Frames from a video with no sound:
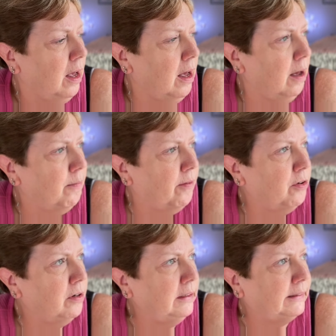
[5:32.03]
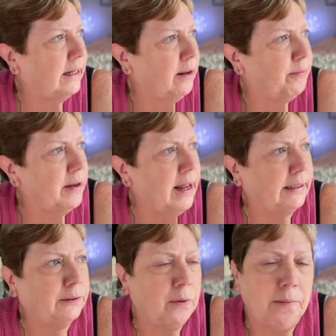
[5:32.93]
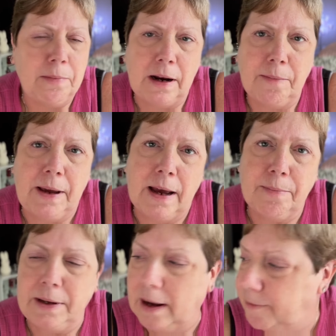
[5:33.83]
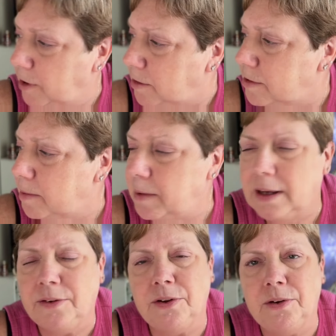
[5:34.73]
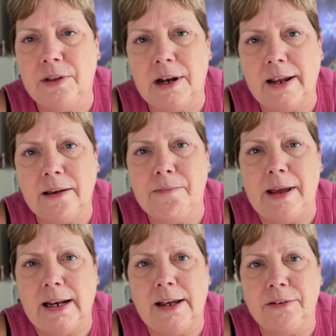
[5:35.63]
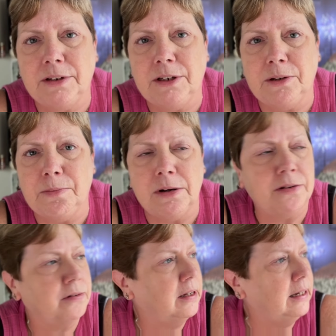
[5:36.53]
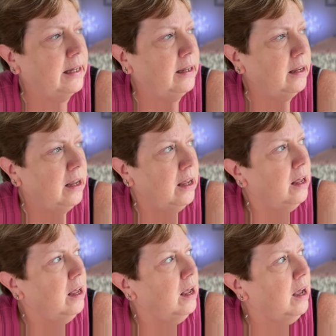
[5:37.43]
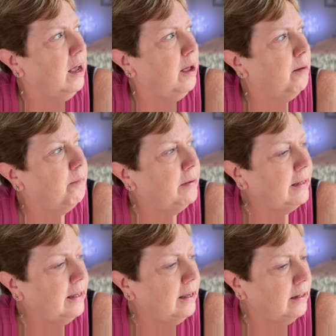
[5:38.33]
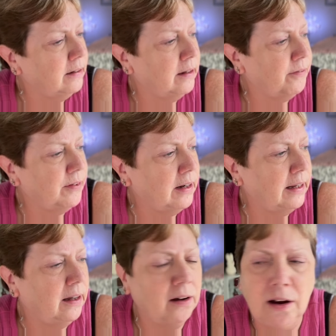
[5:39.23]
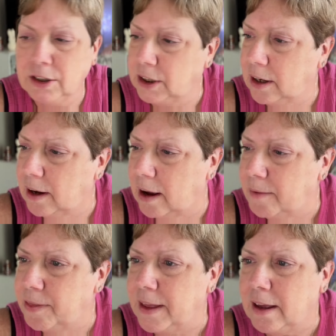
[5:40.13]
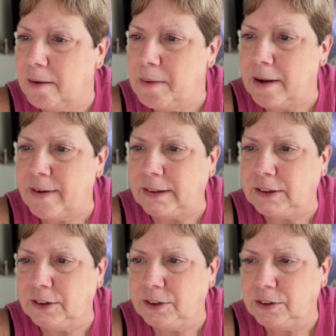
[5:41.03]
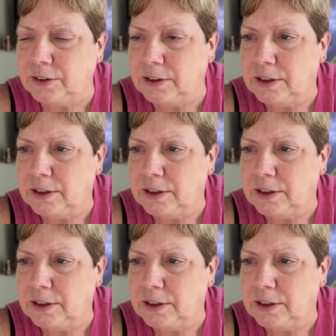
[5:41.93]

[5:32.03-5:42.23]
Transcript: I've already set up the next one, but I'll be happy. I've got some here too that I can mail out to you personally. But yeah, definitely. Gosh, I think I may have answered your